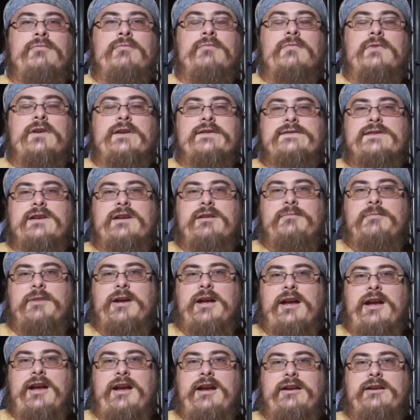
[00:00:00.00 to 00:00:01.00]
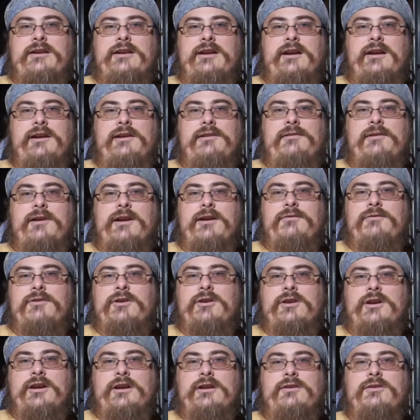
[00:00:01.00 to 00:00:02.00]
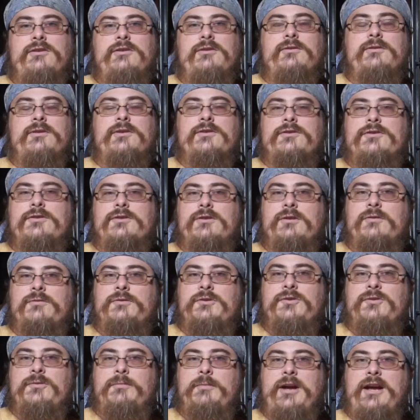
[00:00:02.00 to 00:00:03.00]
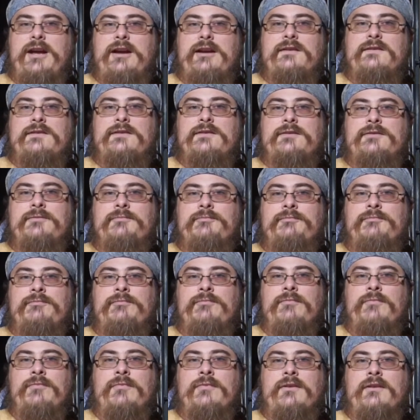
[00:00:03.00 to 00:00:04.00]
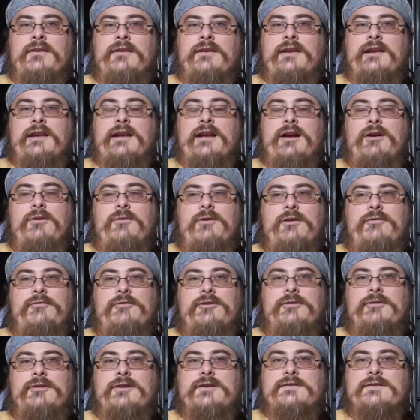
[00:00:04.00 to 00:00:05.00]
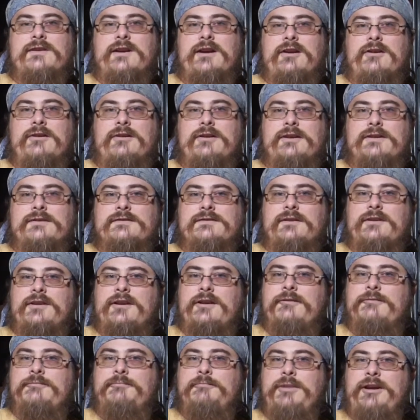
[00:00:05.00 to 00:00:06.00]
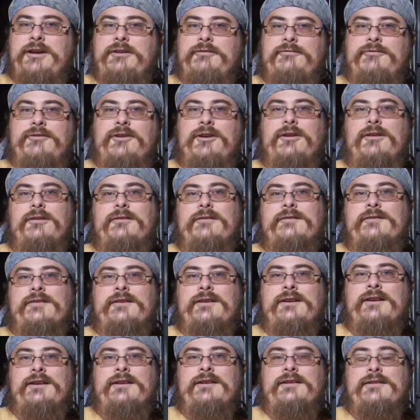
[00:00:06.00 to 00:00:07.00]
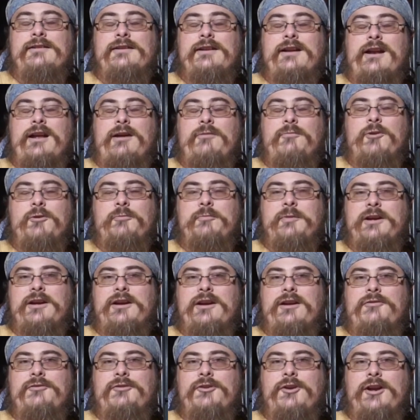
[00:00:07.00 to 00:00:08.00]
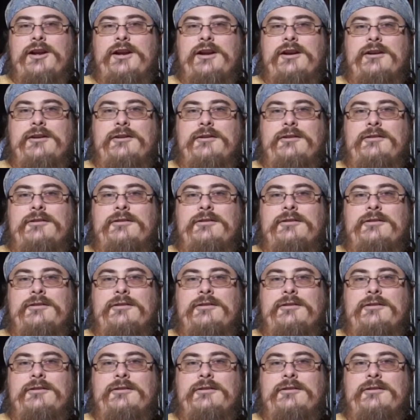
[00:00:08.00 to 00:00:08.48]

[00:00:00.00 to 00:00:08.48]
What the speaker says: This can be handy if you need to conserve space. However, this carries a lot of pitfalls that I won't be covering here.